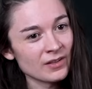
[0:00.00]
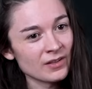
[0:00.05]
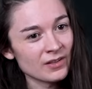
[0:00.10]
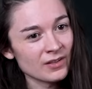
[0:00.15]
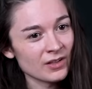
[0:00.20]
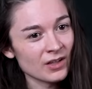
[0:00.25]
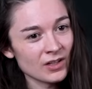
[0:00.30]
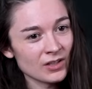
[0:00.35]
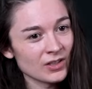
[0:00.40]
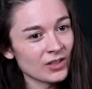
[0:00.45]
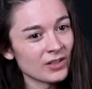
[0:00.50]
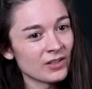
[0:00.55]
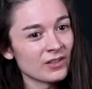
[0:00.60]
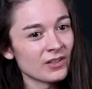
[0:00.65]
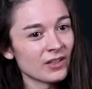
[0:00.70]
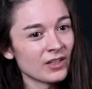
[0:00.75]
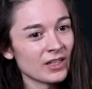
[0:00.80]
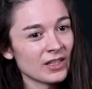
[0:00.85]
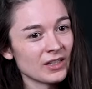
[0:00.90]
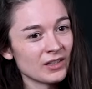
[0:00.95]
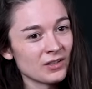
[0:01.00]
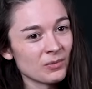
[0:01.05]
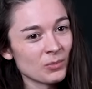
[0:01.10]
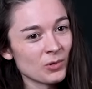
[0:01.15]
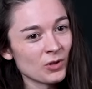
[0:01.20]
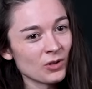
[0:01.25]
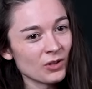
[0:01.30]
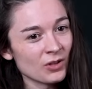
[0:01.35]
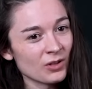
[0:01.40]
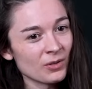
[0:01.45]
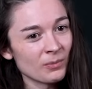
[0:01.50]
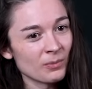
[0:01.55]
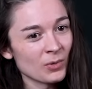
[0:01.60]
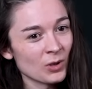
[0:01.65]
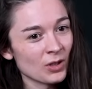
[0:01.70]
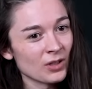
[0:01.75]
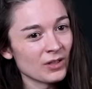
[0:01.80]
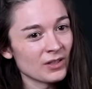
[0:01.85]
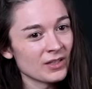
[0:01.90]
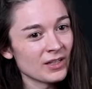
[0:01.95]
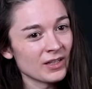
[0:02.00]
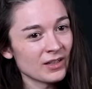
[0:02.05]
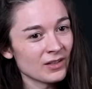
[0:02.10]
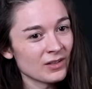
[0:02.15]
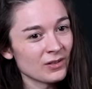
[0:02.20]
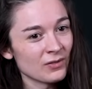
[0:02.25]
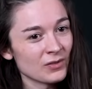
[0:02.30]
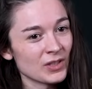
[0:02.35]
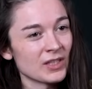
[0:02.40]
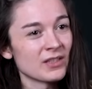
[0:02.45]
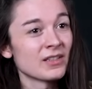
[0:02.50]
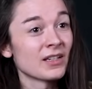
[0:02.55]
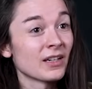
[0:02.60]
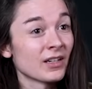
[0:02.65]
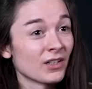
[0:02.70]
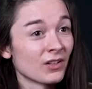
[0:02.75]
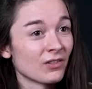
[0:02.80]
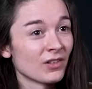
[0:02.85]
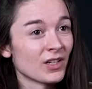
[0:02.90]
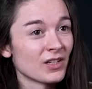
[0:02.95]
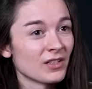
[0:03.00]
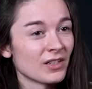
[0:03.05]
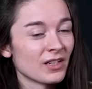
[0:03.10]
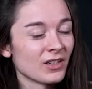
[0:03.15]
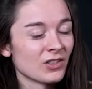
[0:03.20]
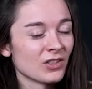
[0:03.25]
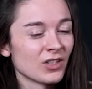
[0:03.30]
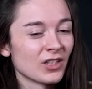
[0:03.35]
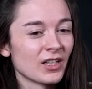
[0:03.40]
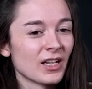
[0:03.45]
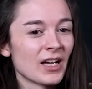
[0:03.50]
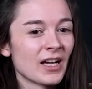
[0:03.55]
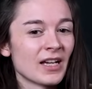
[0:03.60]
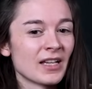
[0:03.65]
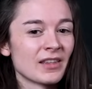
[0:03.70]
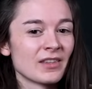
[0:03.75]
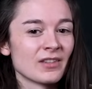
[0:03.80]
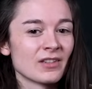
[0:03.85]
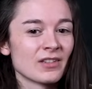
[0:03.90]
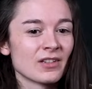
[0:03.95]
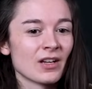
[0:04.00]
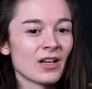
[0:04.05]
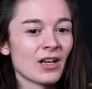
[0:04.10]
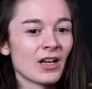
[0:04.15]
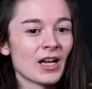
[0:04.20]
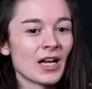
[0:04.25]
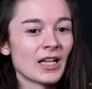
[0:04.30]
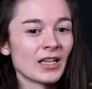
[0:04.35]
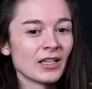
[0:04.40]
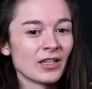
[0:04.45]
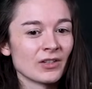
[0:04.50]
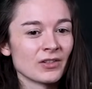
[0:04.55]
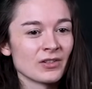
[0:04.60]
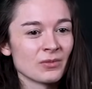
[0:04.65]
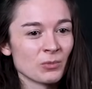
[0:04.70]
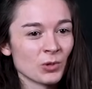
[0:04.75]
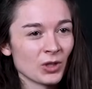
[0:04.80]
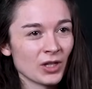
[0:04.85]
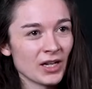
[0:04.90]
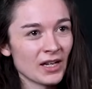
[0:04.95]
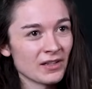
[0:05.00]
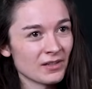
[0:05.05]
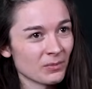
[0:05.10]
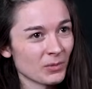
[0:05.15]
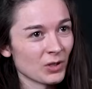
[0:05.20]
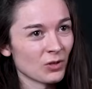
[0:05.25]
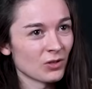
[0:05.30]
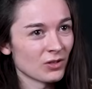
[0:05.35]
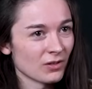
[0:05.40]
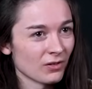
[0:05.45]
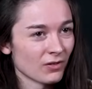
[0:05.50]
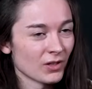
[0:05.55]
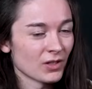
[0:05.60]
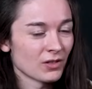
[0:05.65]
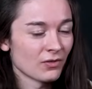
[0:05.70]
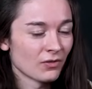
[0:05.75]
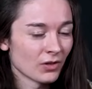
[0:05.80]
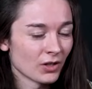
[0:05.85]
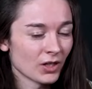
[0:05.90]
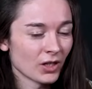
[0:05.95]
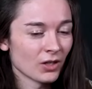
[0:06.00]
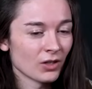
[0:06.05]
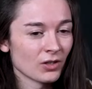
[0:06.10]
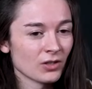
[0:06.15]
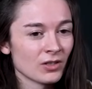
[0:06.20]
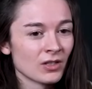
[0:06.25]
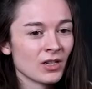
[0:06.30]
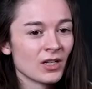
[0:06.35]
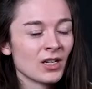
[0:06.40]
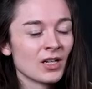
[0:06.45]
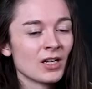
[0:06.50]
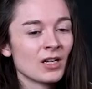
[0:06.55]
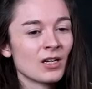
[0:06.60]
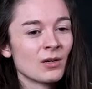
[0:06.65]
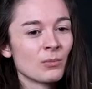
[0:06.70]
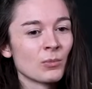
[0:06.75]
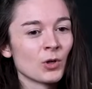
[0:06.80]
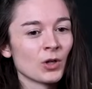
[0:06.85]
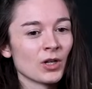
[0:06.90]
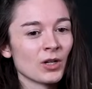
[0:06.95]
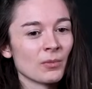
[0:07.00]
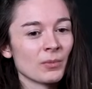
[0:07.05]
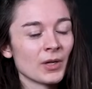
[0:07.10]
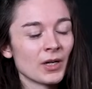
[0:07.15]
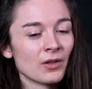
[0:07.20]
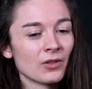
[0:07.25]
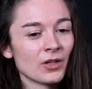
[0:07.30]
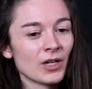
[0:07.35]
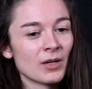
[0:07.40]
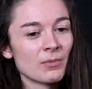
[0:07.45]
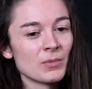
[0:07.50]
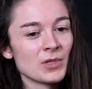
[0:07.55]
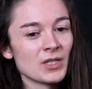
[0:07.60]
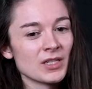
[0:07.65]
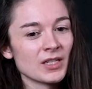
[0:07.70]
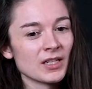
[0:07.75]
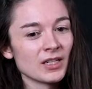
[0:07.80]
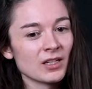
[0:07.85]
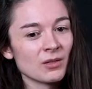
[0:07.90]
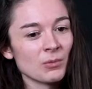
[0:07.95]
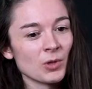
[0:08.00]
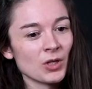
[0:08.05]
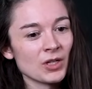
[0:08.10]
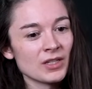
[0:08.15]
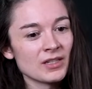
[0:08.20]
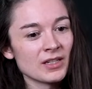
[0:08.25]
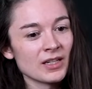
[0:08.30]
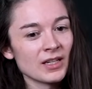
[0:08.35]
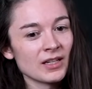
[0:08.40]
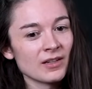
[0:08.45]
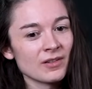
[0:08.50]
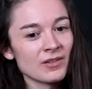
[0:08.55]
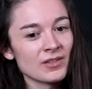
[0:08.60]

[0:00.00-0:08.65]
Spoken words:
Sadia Saeed's book, Politics of Desecularization, and Ali Usman Kazmi also wrote a very good book about the Ahmadiyya community.